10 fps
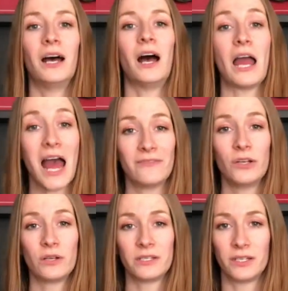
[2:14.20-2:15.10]
I have
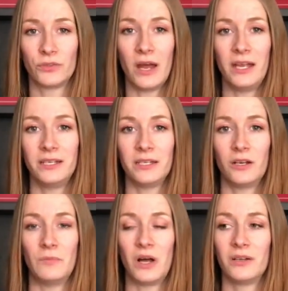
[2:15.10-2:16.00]
noticed a trend
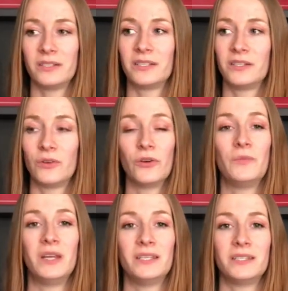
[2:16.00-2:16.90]
amongst
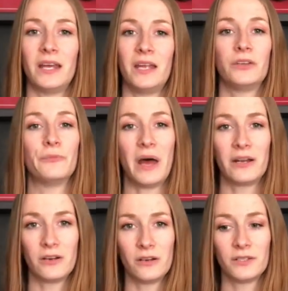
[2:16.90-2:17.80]
tournaments and
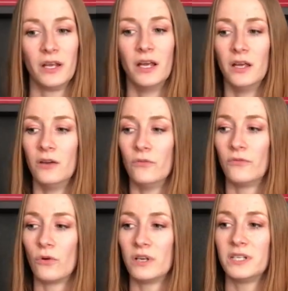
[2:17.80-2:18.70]
competitors
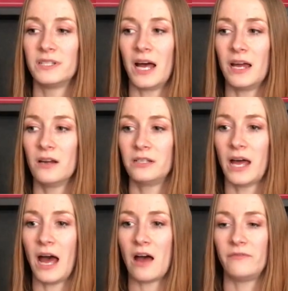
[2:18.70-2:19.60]
for a desire to
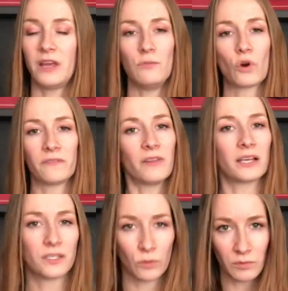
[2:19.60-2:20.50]
have a more
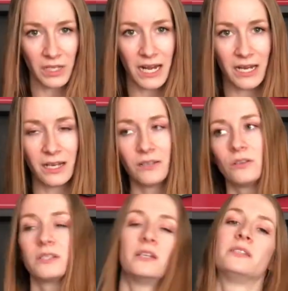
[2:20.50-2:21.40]
flexible blade, and it
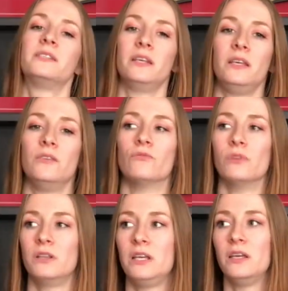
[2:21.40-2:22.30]
looks like SIGI
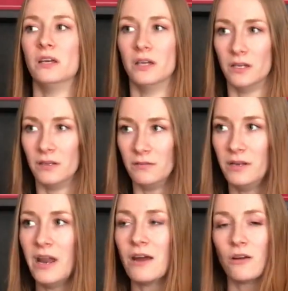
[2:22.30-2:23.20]
really
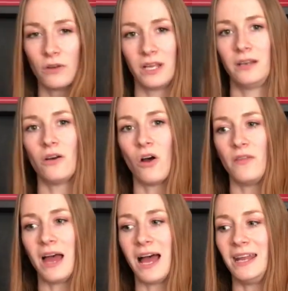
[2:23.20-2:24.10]
narrowed in on
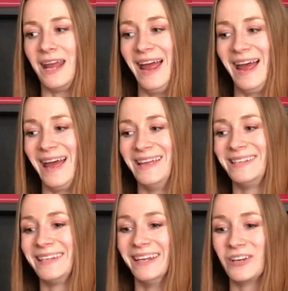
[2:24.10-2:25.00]
that and
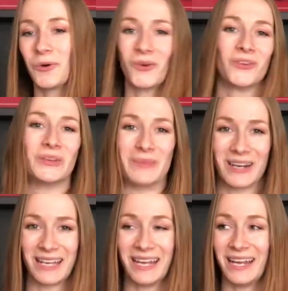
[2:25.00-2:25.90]
cornered the
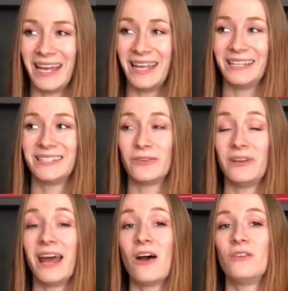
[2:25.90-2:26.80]
market, and so
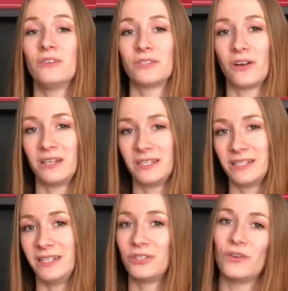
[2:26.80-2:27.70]
now you're starting to
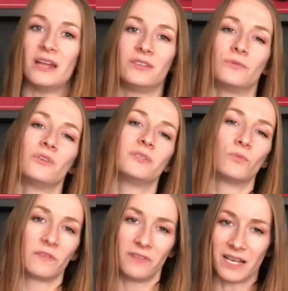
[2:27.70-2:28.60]
see a trend towards more
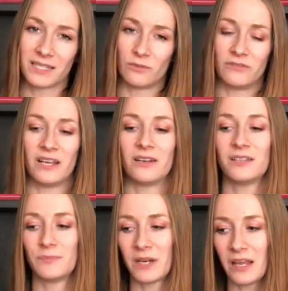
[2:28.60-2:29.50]
flexible faders,
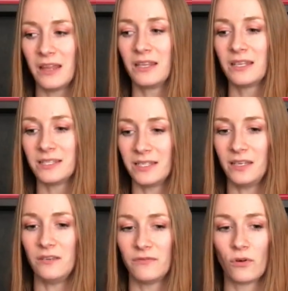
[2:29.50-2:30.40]
but I think that
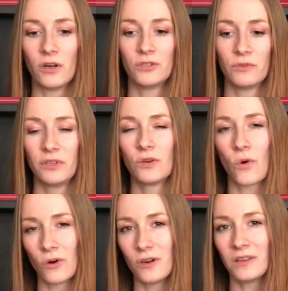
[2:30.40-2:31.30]
SIGI Forge really
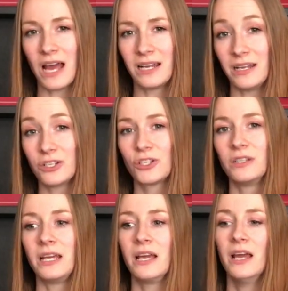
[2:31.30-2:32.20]
cornered that
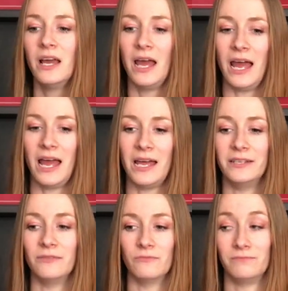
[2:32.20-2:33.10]
initially and
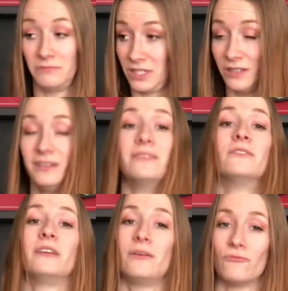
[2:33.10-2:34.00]

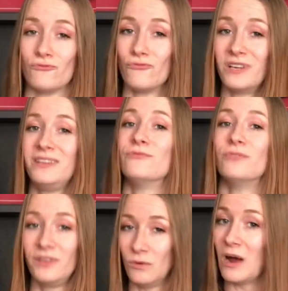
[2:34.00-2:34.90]
delivered
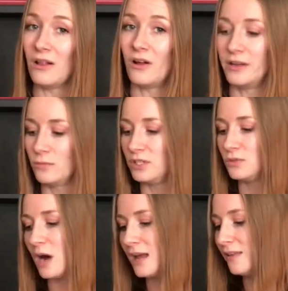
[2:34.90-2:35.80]
really well on it, which is
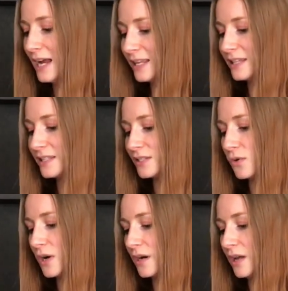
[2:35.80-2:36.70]
why I like this
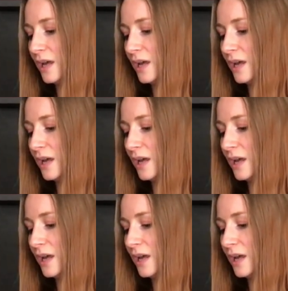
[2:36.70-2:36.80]
sword,